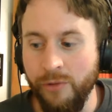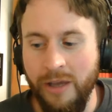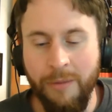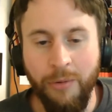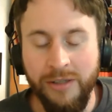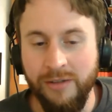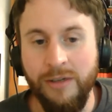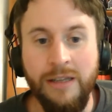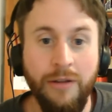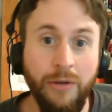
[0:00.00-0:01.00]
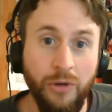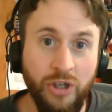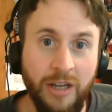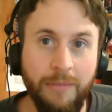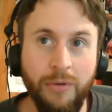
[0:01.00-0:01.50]
your hit points on either your
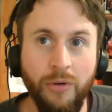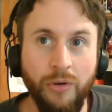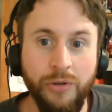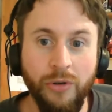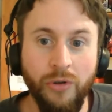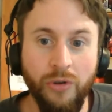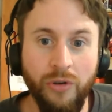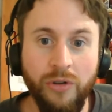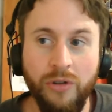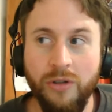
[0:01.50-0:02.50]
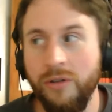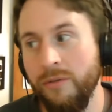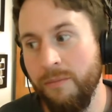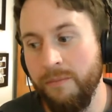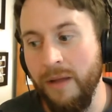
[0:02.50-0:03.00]
ship or your
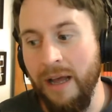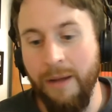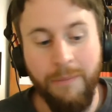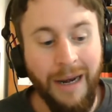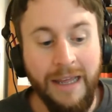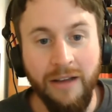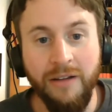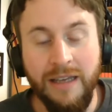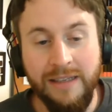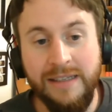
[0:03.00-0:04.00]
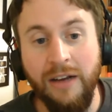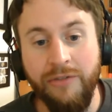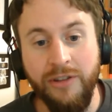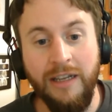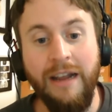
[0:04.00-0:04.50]
player
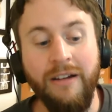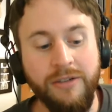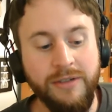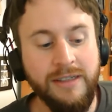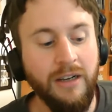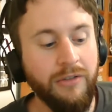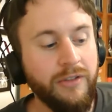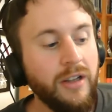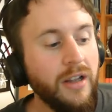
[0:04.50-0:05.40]
itself, the character itself.